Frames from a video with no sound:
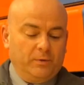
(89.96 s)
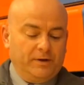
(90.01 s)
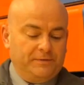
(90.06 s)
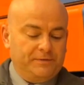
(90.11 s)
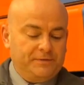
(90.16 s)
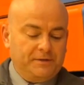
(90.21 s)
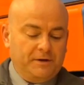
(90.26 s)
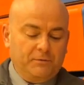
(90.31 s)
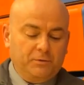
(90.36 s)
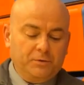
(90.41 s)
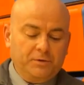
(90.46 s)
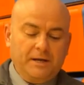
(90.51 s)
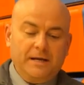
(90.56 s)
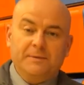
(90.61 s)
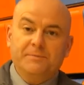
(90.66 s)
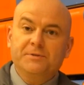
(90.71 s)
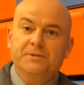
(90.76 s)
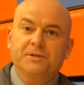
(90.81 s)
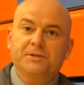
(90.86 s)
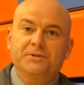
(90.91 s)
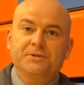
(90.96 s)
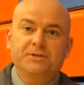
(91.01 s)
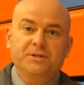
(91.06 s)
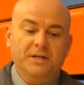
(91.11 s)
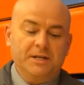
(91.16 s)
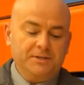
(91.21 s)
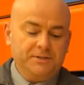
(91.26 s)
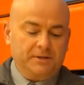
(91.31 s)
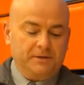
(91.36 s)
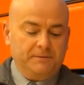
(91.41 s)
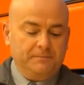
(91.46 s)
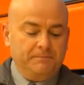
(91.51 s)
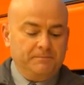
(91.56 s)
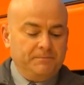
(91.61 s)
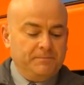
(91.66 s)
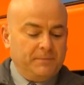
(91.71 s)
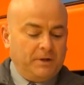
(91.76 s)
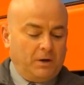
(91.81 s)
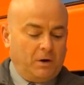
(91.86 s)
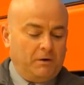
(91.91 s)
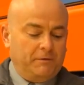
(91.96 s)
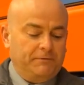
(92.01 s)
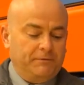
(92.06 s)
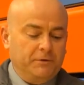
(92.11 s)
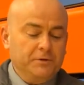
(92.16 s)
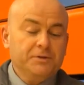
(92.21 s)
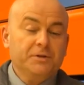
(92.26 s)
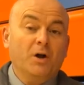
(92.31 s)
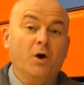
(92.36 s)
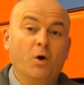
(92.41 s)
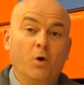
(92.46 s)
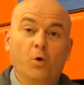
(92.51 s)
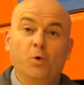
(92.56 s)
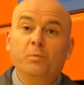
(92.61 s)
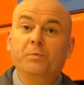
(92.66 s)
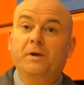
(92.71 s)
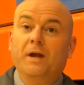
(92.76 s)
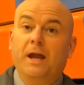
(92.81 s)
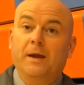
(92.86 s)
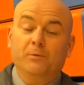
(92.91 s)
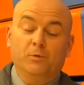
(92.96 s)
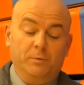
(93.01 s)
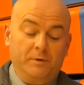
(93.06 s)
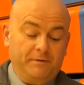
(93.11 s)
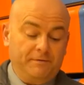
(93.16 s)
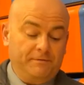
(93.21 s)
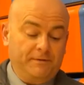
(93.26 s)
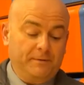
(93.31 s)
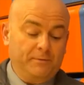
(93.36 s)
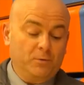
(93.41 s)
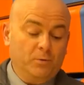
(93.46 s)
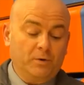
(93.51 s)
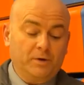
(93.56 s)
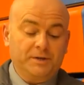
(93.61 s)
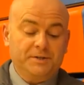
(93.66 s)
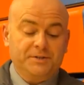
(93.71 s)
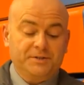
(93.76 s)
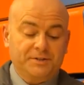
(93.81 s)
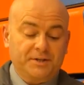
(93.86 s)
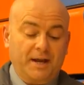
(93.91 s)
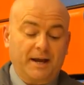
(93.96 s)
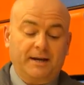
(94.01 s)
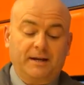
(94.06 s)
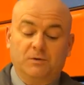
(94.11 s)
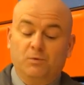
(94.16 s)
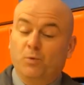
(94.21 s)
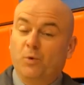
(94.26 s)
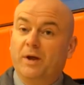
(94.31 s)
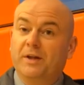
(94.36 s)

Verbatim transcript: We have several games this season, and our first home game will be February 2nd,